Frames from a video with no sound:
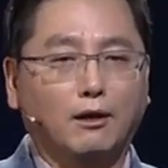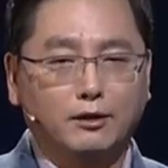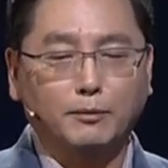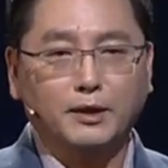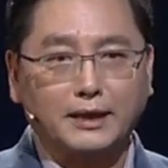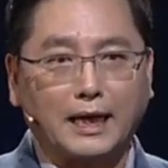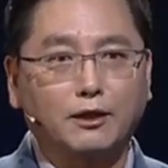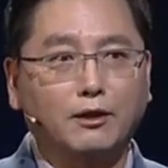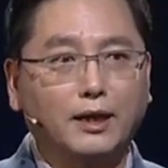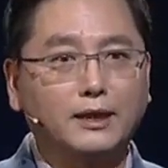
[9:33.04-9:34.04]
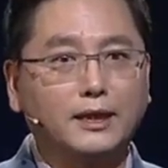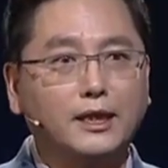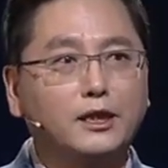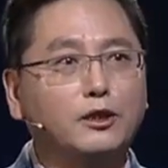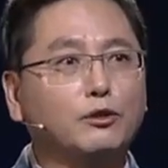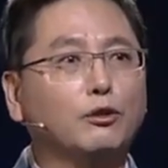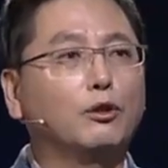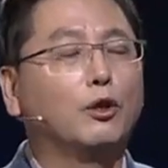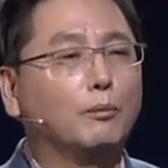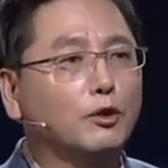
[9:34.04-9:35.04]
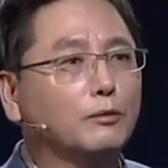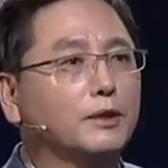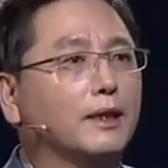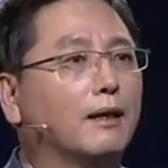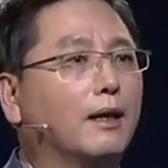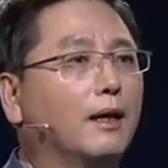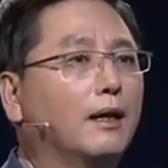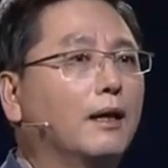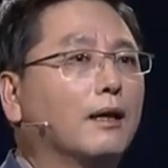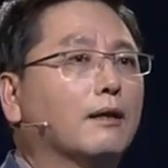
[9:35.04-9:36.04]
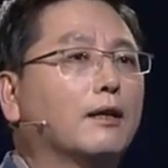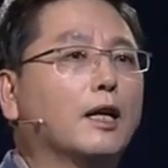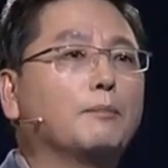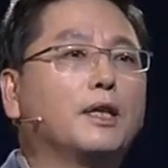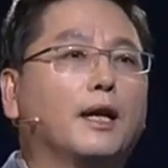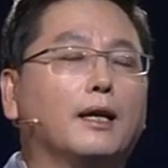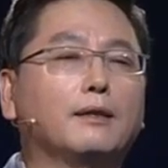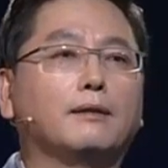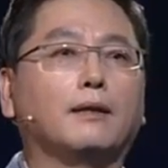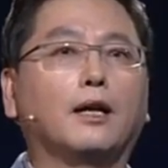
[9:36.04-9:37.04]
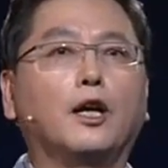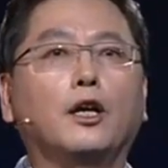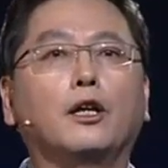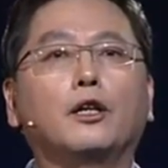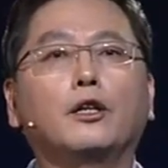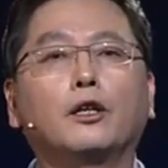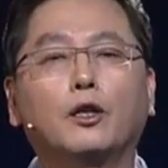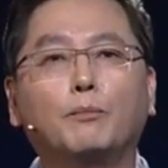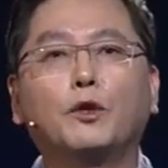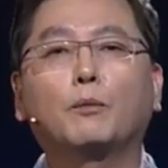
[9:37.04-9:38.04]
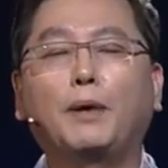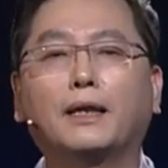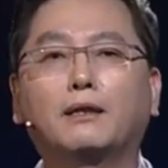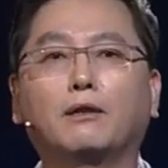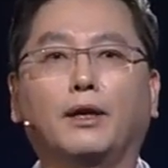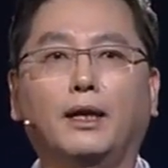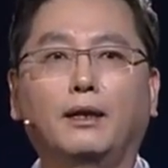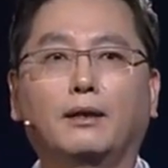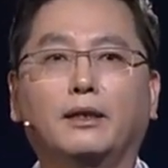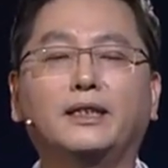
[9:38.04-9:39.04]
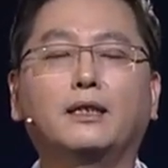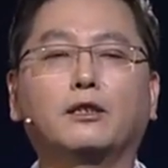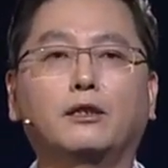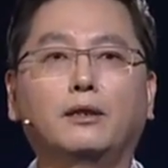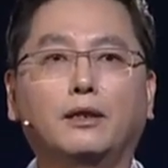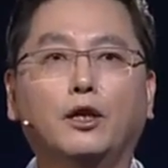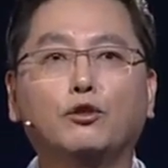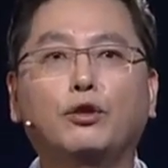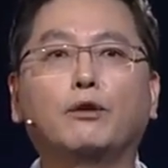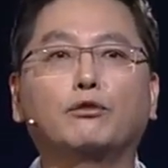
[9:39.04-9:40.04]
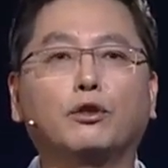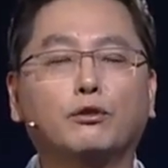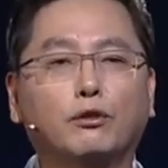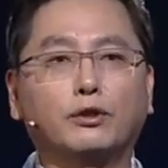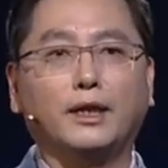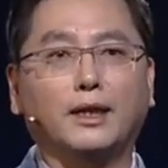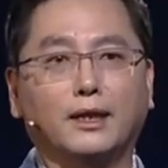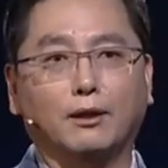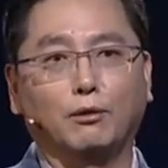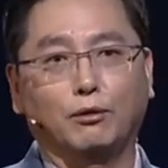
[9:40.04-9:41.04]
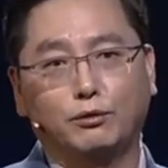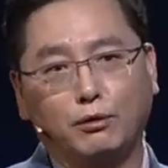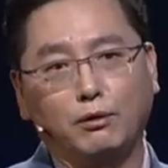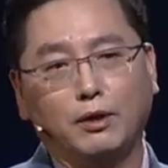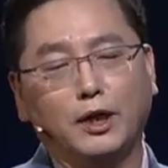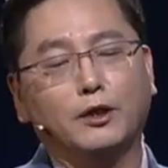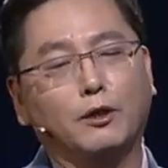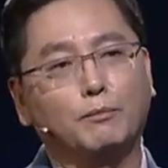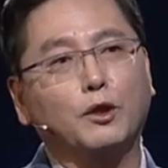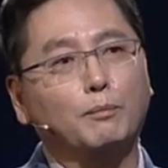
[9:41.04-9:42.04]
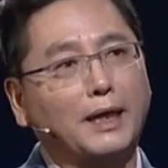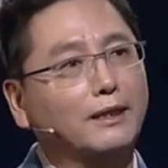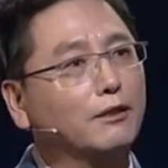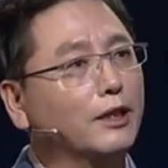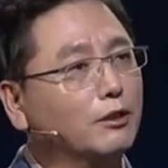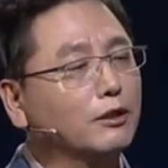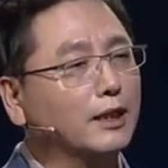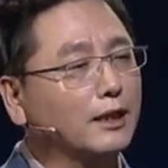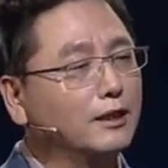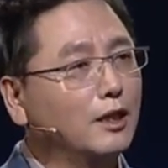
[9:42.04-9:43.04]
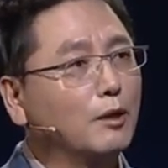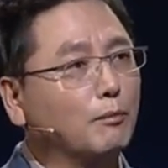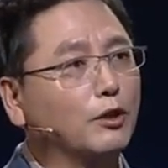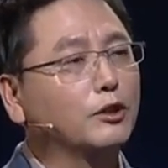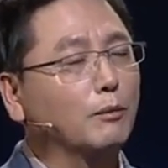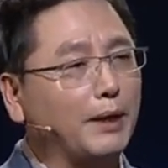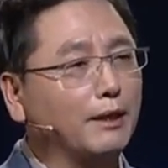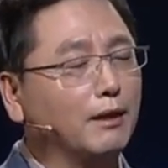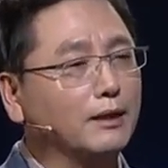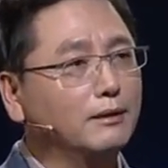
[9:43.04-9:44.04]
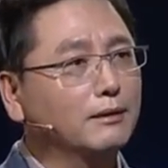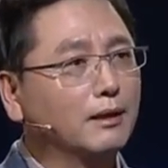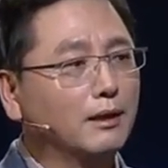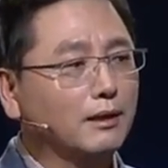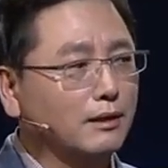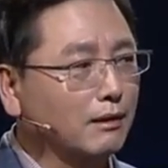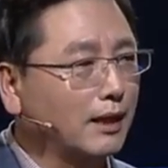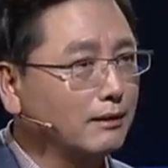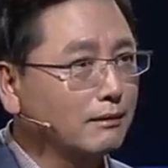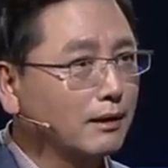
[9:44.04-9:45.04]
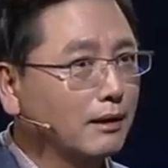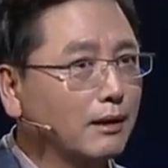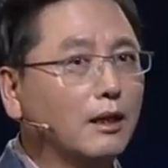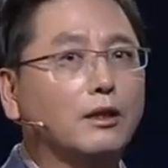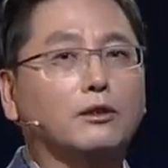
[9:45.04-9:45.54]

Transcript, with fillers: the most important thing. However, and maybe it was the right thing to do, the pursuing the profit of any company. However, in the future, the cooperative partners' needs